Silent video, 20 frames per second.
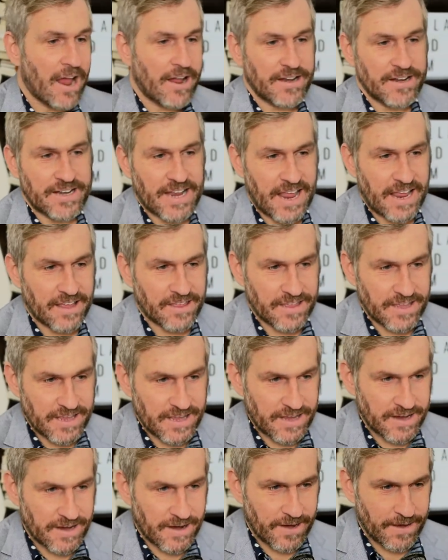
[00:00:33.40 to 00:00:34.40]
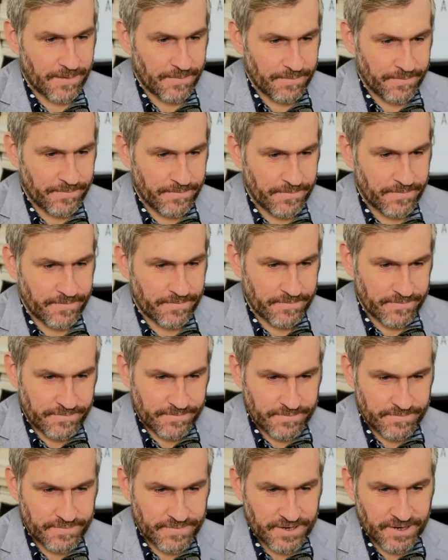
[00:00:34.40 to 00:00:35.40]
day at the
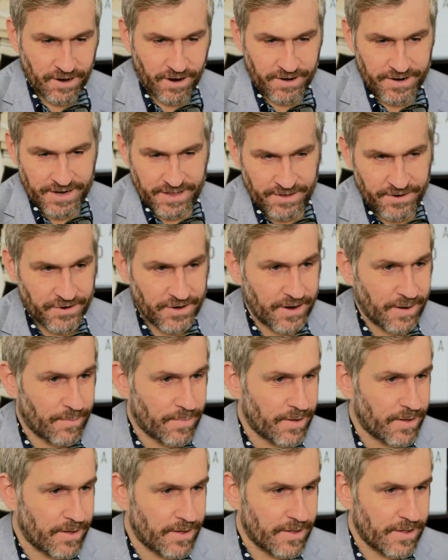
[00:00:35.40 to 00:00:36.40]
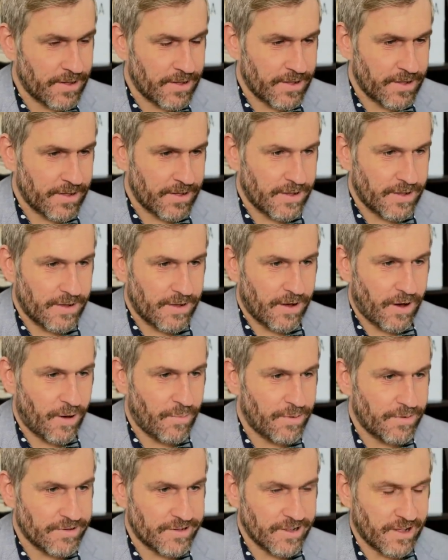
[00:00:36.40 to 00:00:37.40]
car dealership.
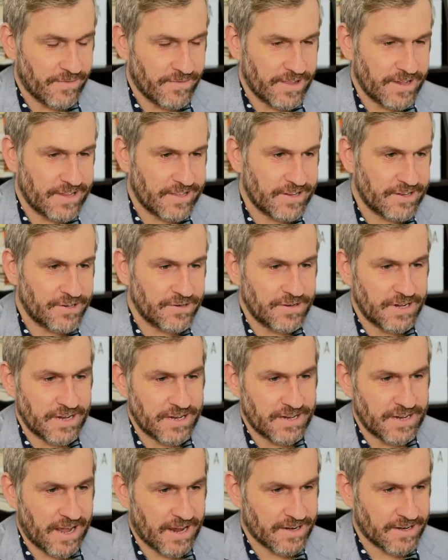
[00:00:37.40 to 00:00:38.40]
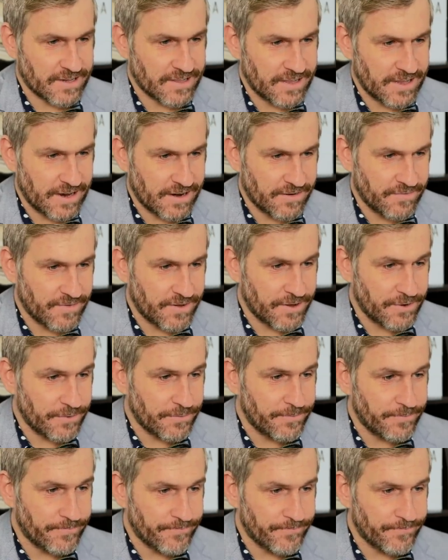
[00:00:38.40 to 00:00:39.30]
Hope it was lovely since you did technically interview,